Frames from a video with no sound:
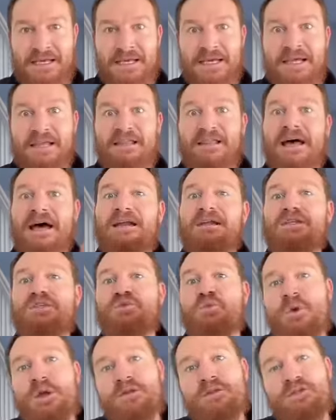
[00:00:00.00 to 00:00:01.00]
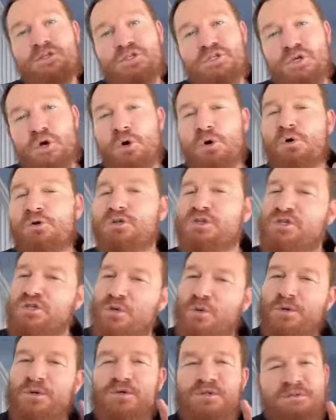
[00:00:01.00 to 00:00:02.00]
That is where the soul,
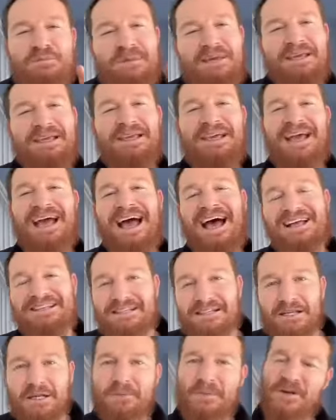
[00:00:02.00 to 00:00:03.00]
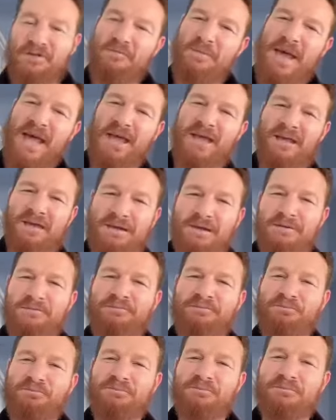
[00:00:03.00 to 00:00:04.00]
so to speak, has a little bit of pain
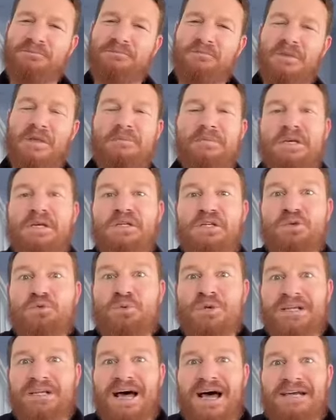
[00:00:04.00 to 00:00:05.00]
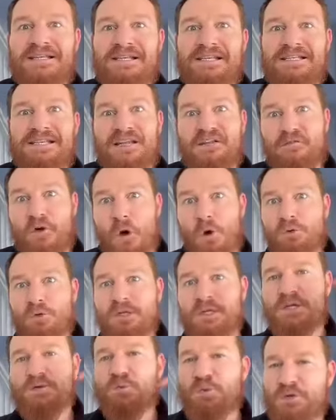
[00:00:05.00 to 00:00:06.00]
because it realizes that if
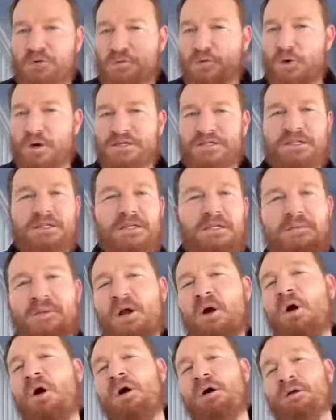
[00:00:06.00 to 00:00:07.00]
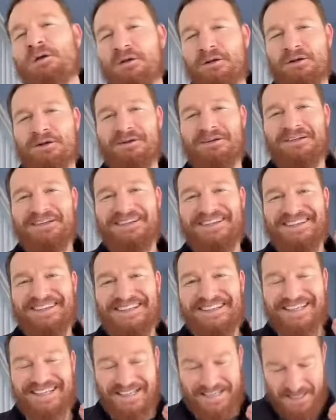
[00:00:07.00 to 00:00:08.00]
only it would have worked a little bit harder
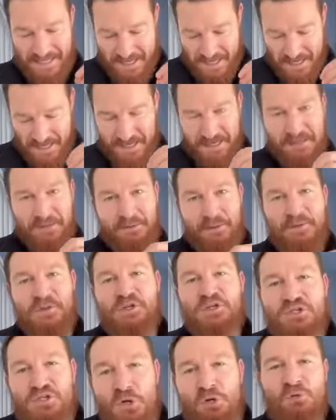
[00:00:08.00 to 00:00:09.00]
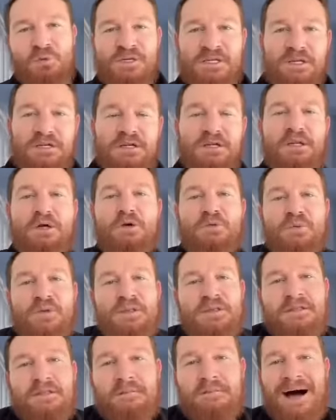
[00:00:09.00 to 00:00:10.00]
when the soul was enclosed
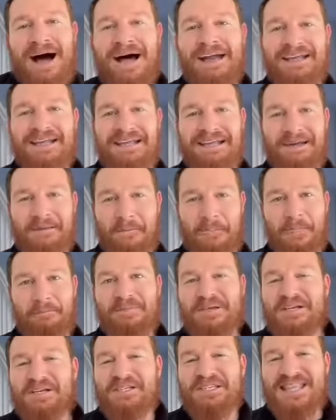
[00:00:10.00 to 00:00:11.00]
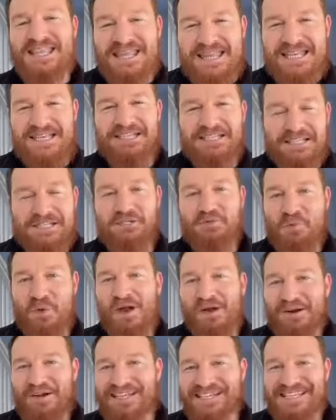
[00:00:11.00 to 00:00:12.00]
within the body, because this is
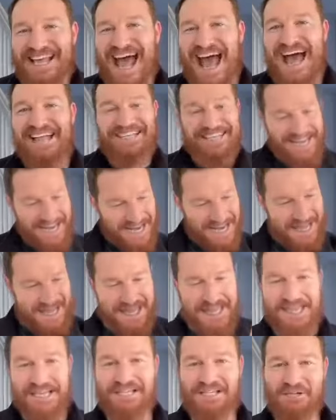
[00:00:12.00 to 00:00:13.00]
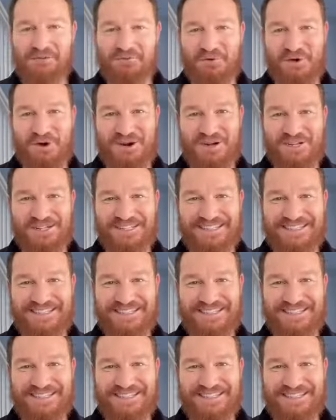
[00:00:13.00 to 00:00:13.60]
where it's at in this world.